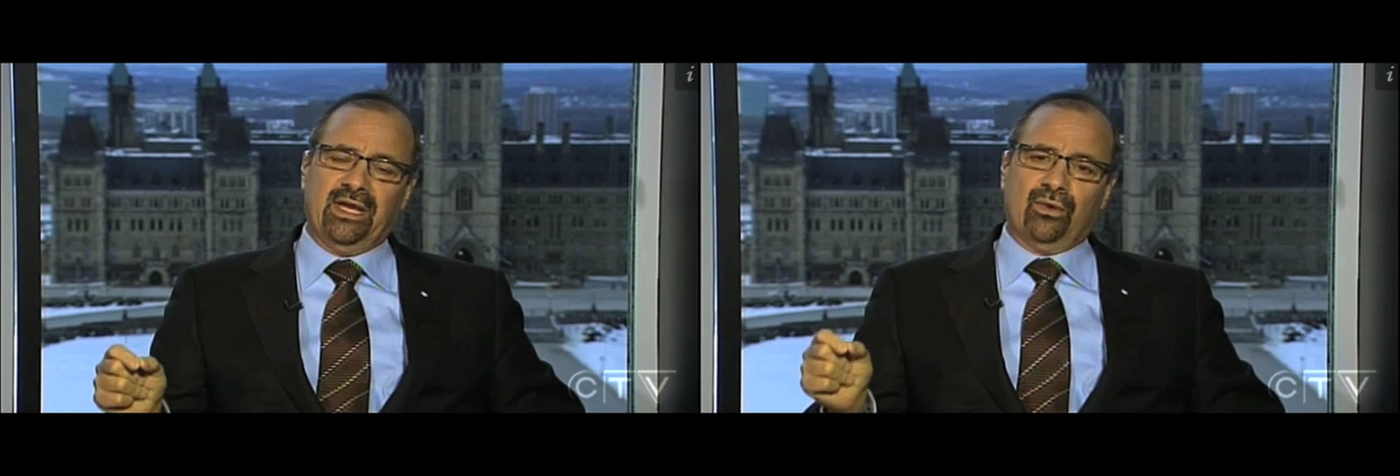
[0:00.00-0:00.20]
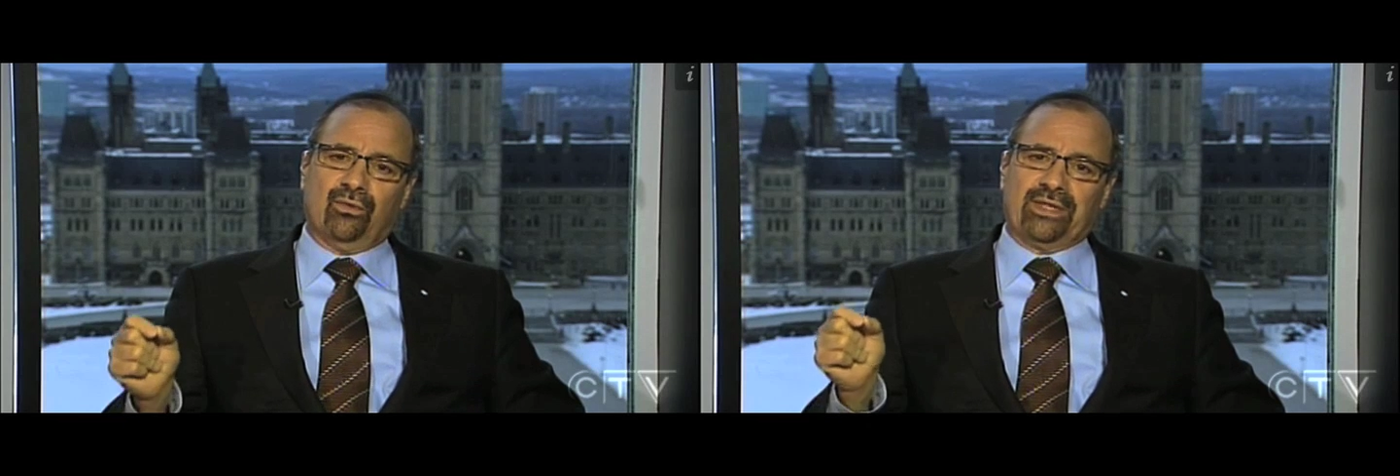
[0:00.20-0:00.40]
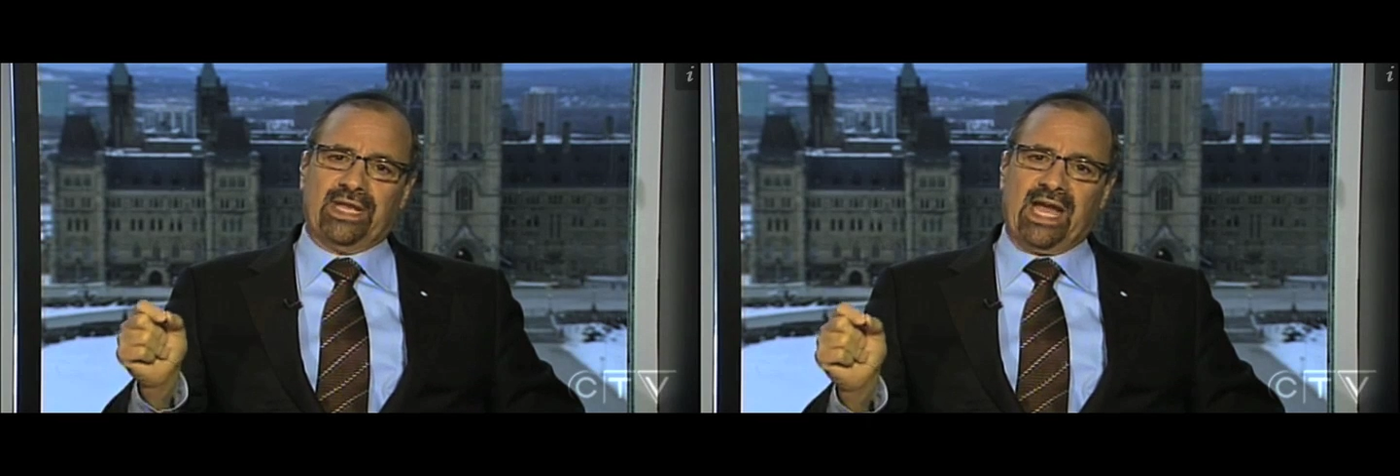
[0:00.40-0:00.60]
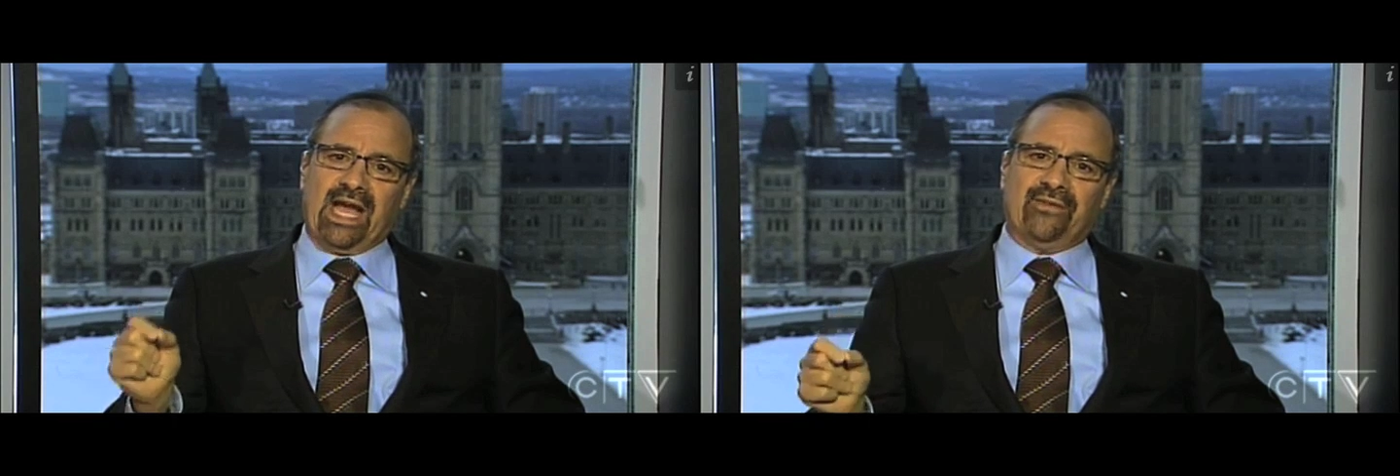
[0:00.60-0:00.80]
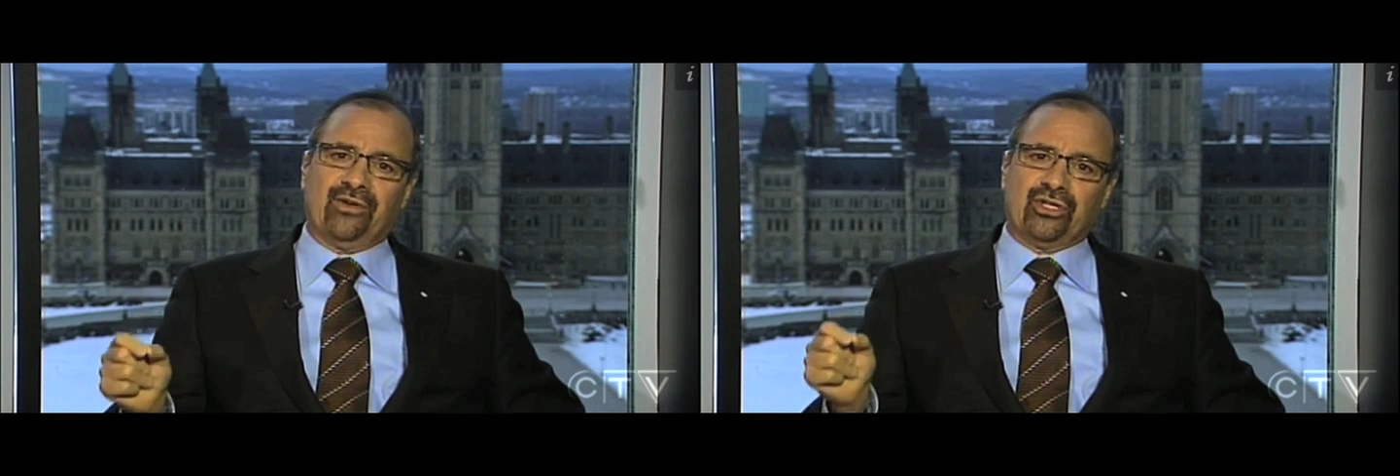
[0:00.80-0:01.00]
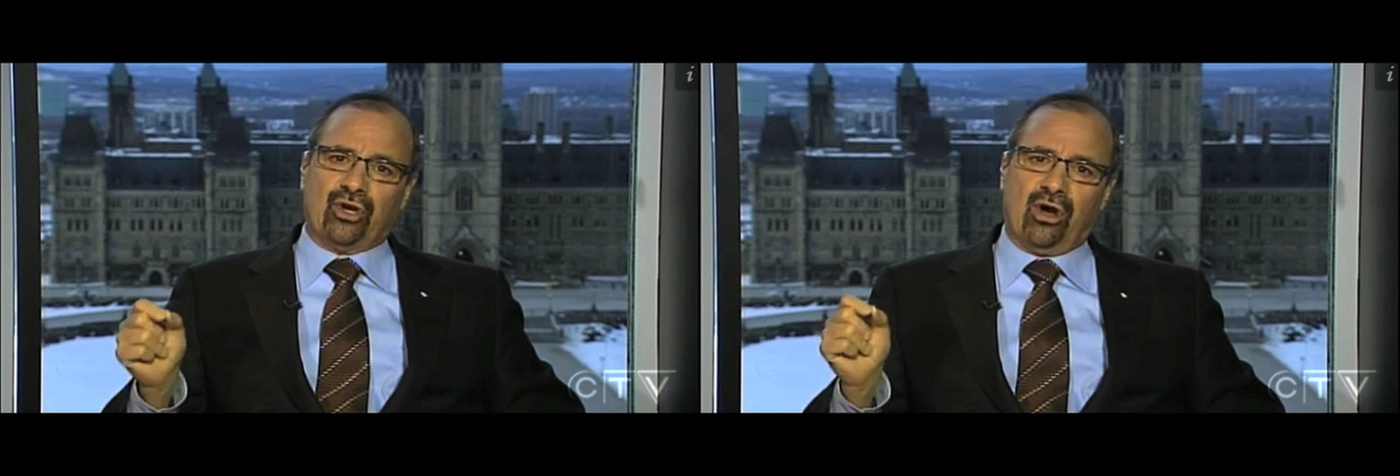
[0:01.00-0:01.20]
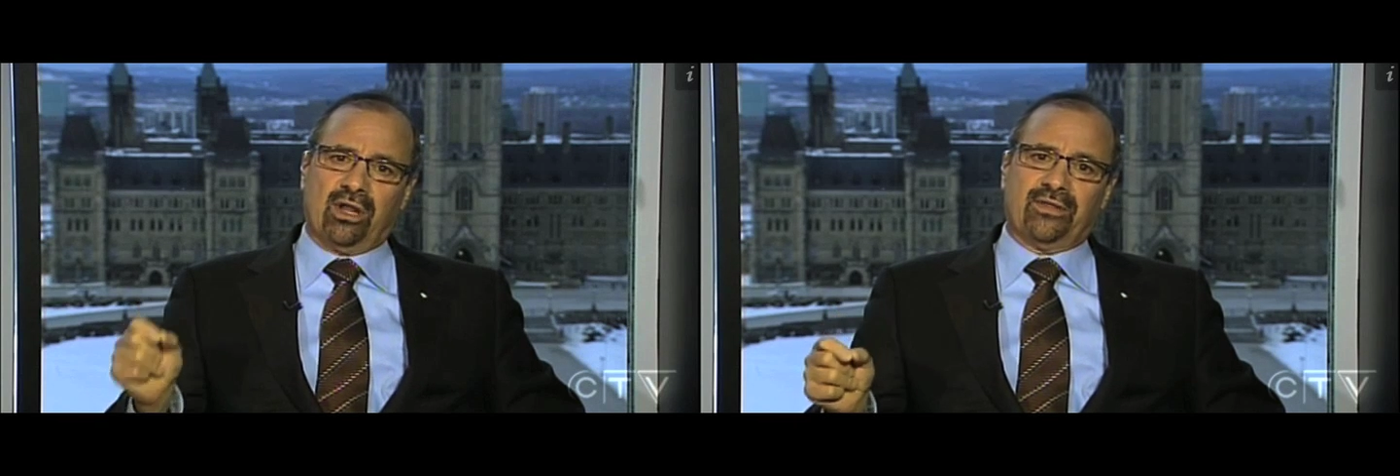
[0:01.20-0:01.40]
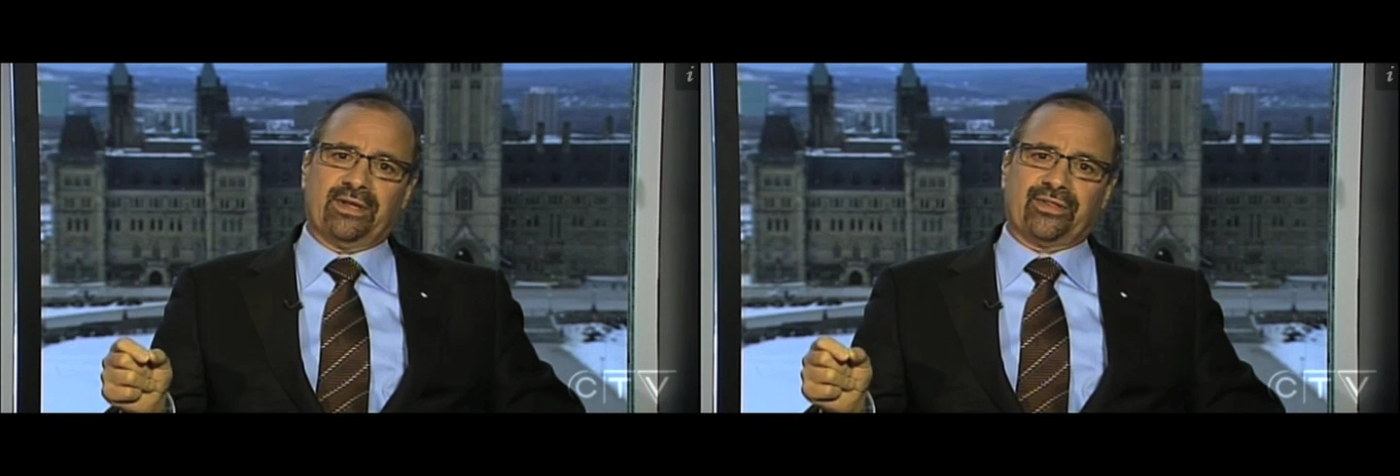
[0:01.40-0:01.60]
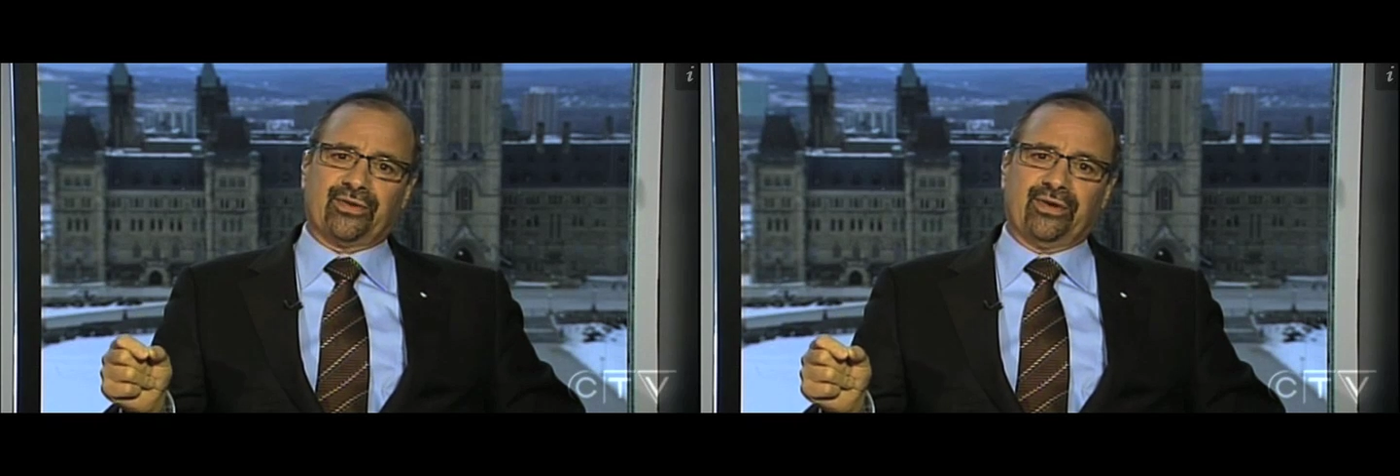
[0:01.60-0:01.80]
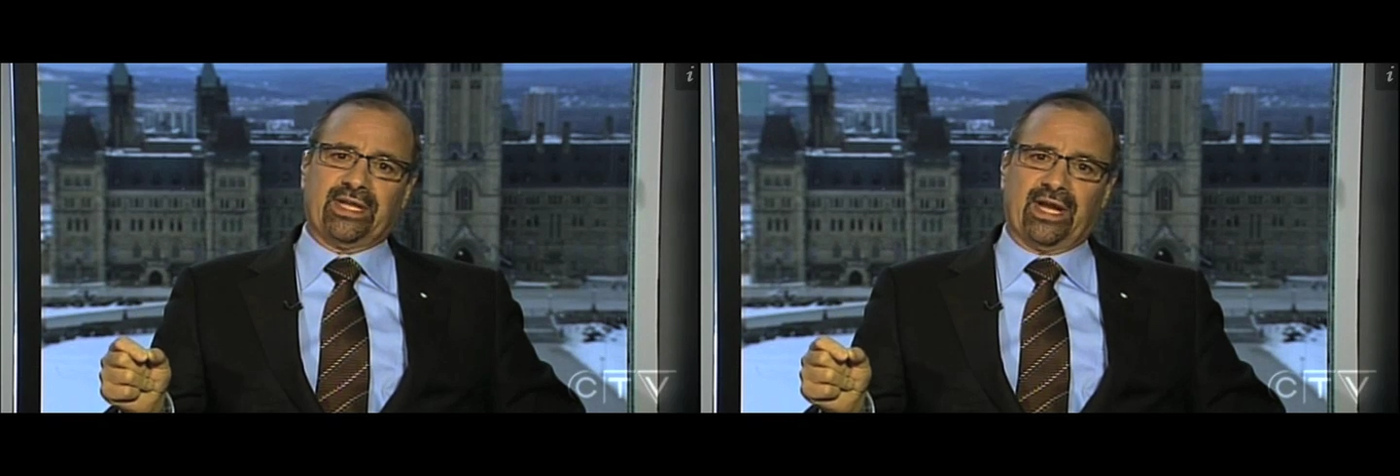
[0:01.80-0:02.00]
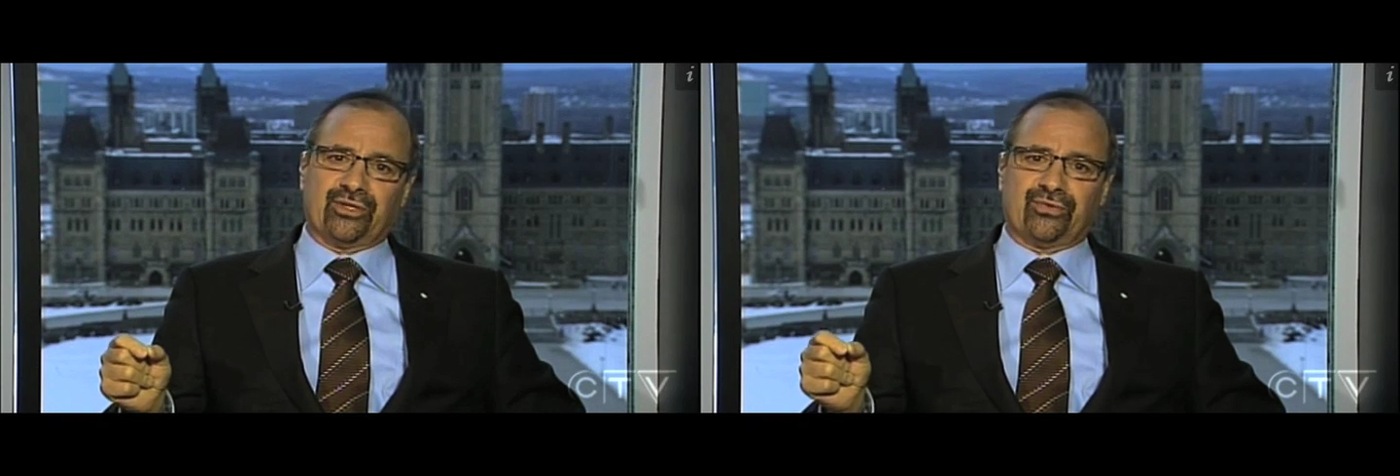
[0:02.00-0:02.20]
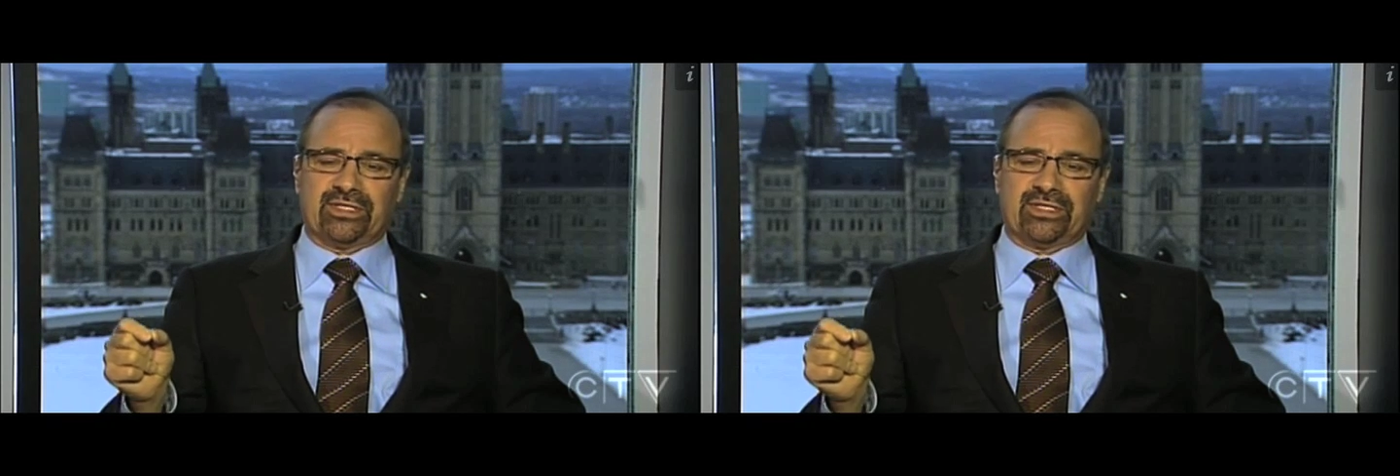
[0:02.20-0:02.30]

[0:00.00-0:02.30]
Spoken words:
where they average all of the 30 countries,